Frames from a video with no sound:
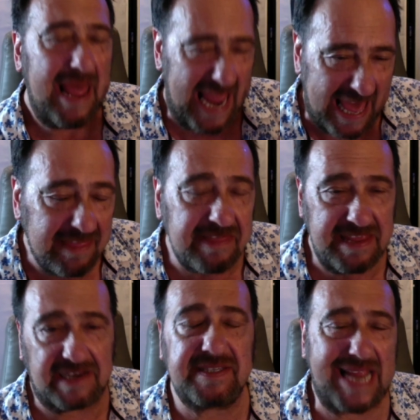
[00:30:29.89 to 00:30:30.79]

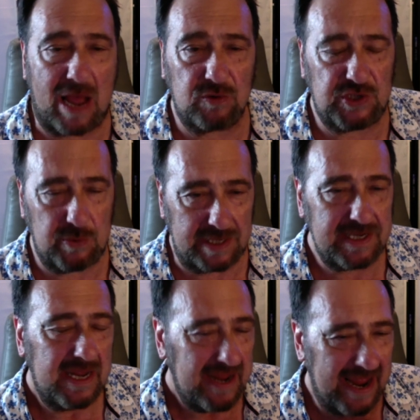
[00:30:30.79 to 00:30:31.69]
ethnic sound to it.
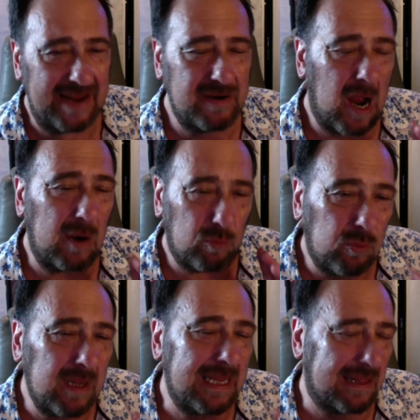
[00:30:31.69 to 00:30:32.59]
And I
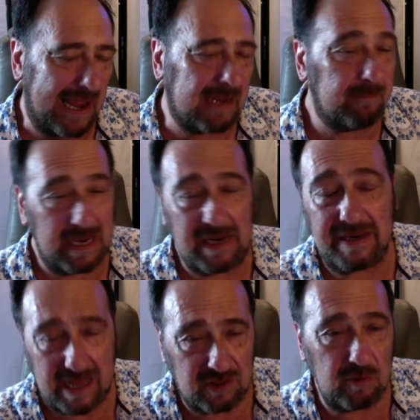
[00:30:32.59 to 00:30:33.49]
really like it. Being an
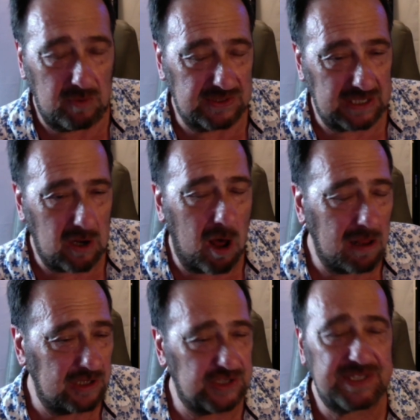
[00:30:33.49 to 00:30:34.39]

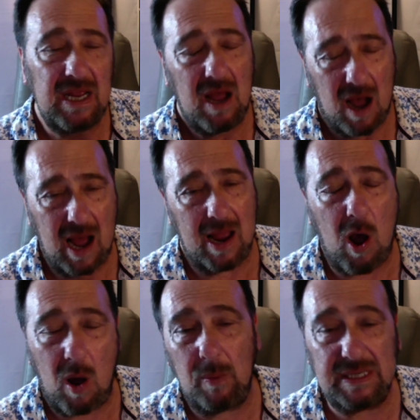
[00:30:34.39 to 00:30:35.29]
ethnomusicologist, I
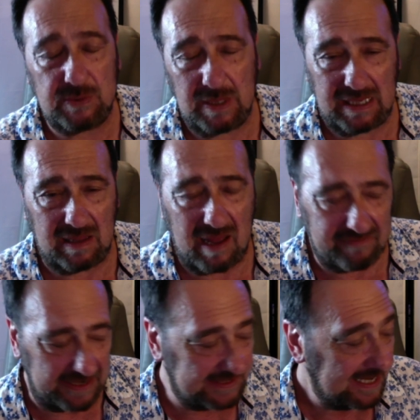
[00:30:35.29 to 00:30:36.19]
always really love
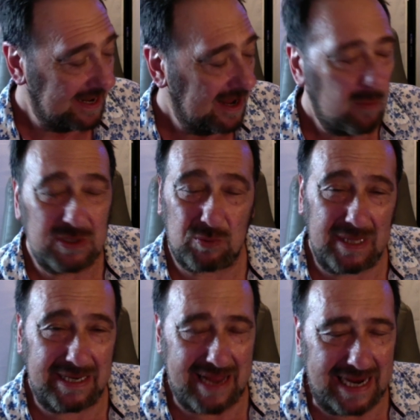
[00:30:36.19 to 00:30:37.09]
these. What's
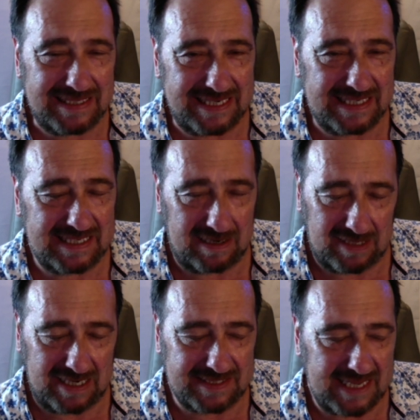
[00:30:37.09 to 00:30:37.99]
really nice is that
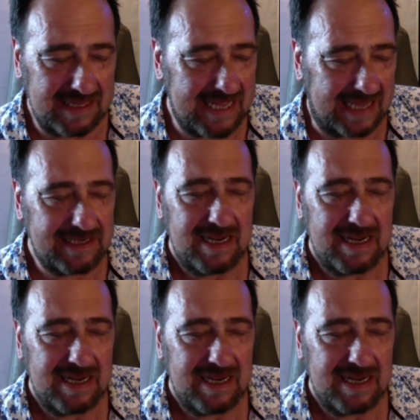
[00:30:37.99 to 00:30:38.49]
they said that